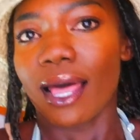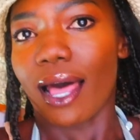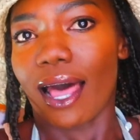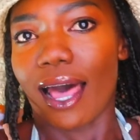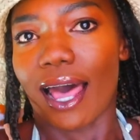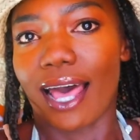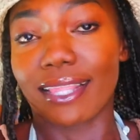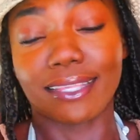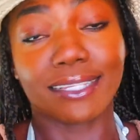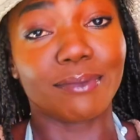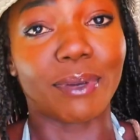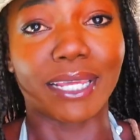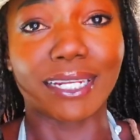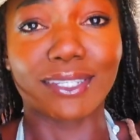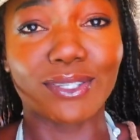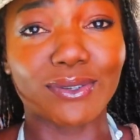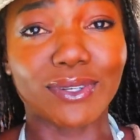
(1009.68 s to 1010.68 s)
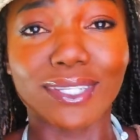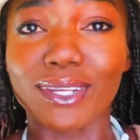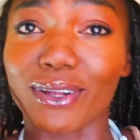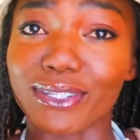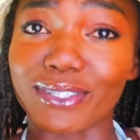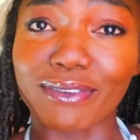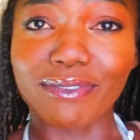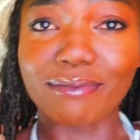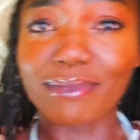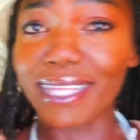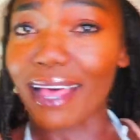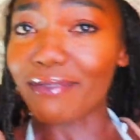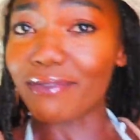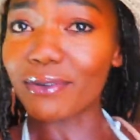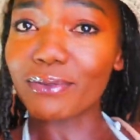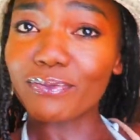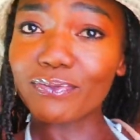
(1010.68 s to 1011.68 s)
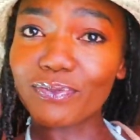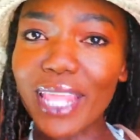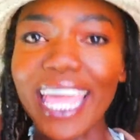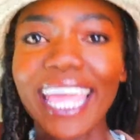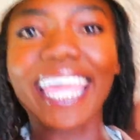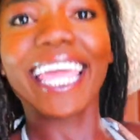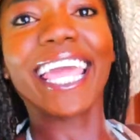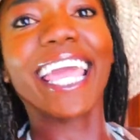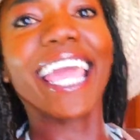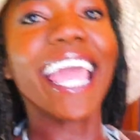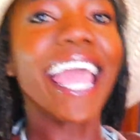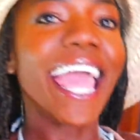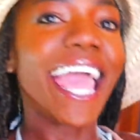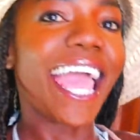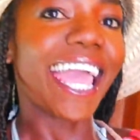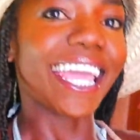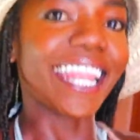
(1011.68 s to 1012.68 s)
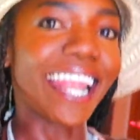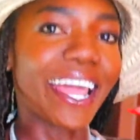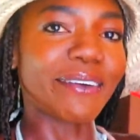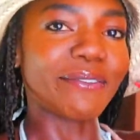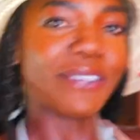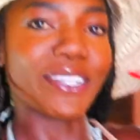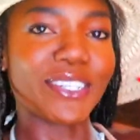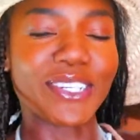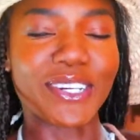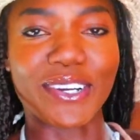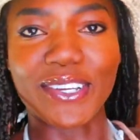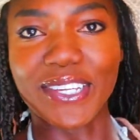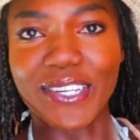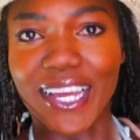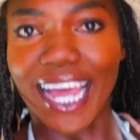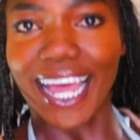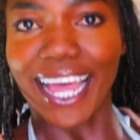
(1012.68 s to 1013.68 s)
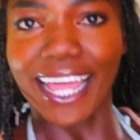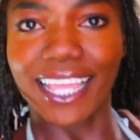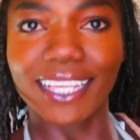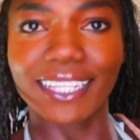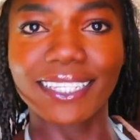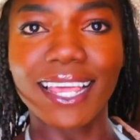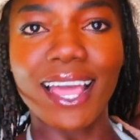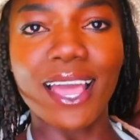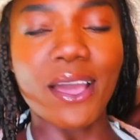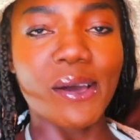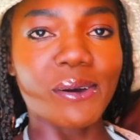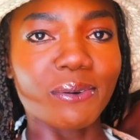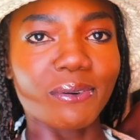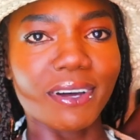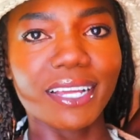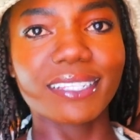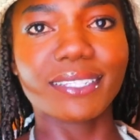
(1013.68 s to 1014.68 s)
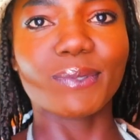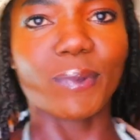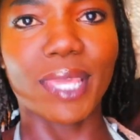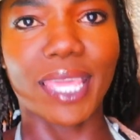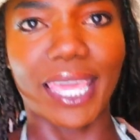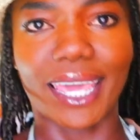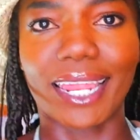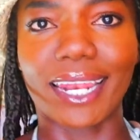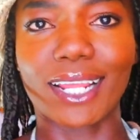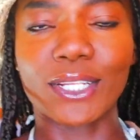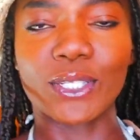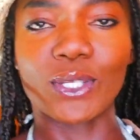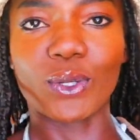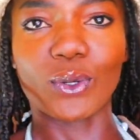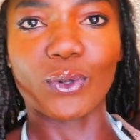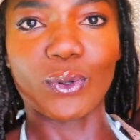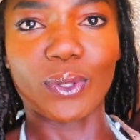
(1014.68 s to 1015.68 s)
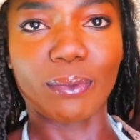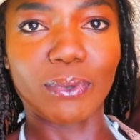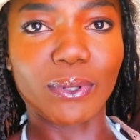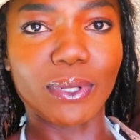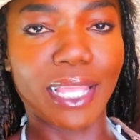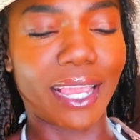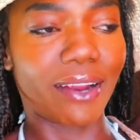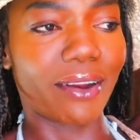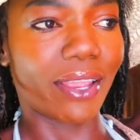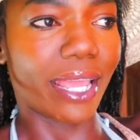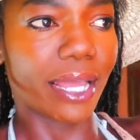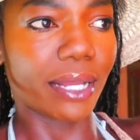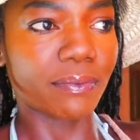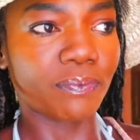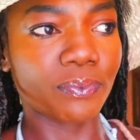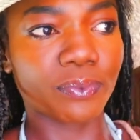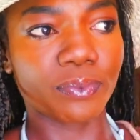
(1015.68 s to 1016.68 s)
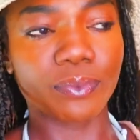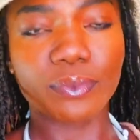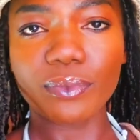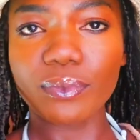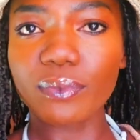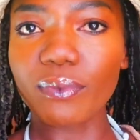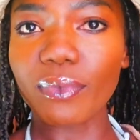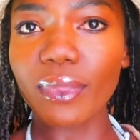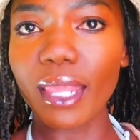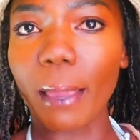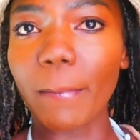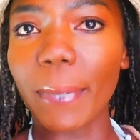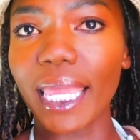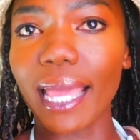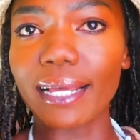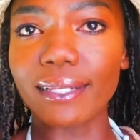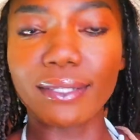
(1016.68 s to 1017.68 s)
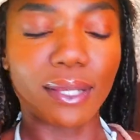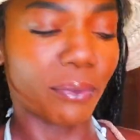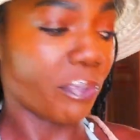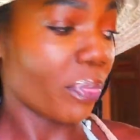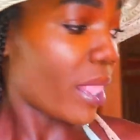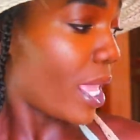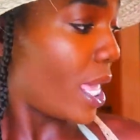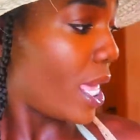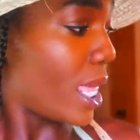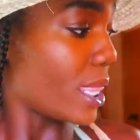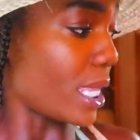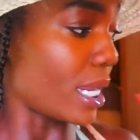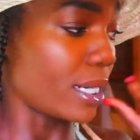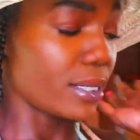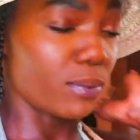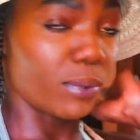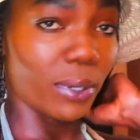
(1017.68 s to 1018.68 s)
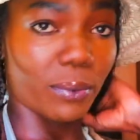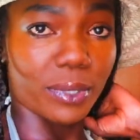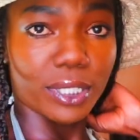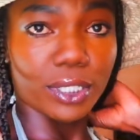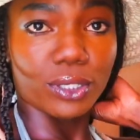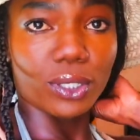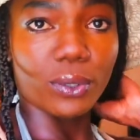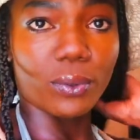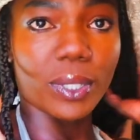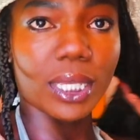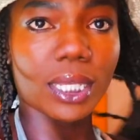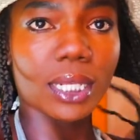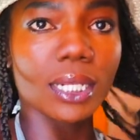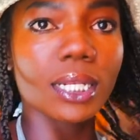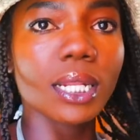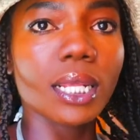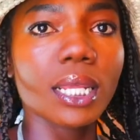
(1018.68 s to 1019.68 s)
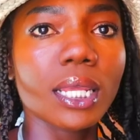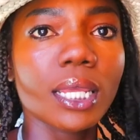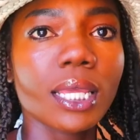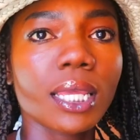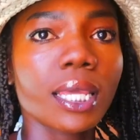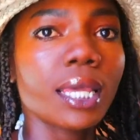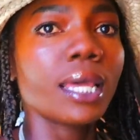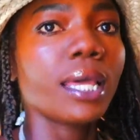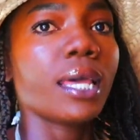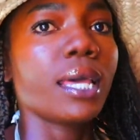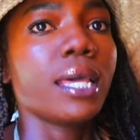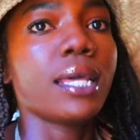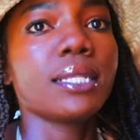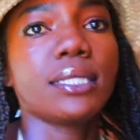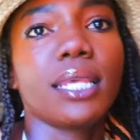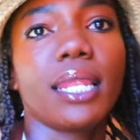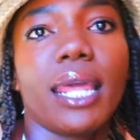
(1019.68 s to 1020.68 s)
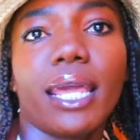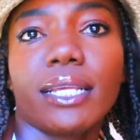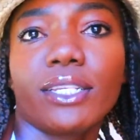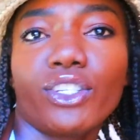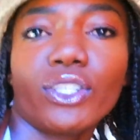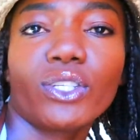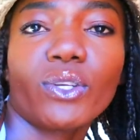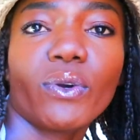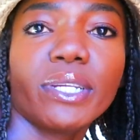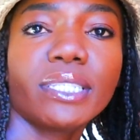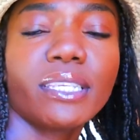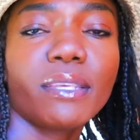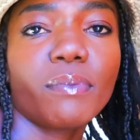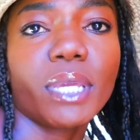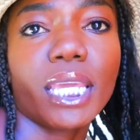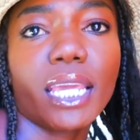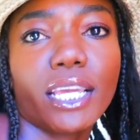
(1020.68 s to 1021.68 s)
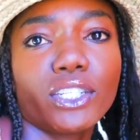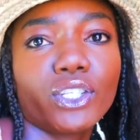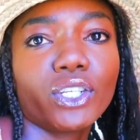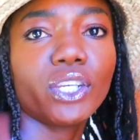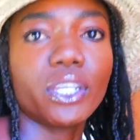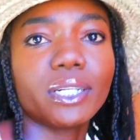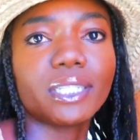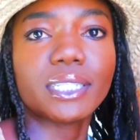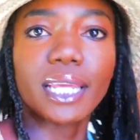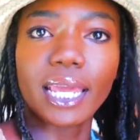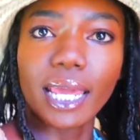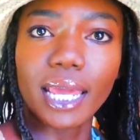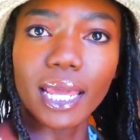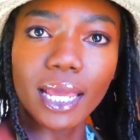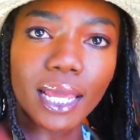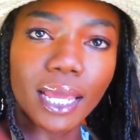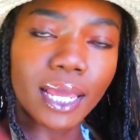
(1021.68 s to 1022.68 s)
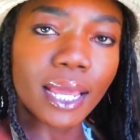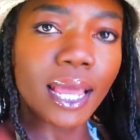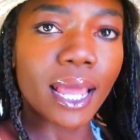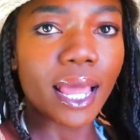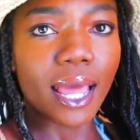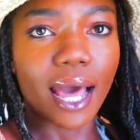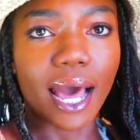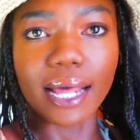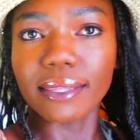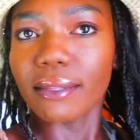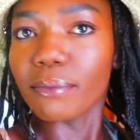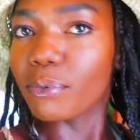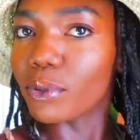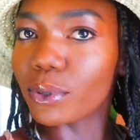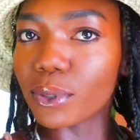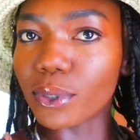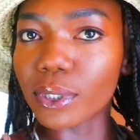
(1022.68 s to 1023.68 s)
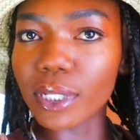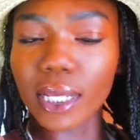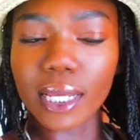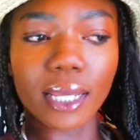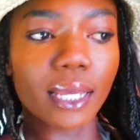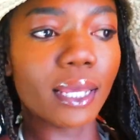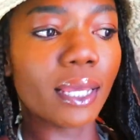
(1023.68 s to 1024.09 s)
This bathing suit is also from Zaful. And I will show you guys once we get to the pool area. But yeah, so that is what we're doing. Today is just going to be a chill day at the pool.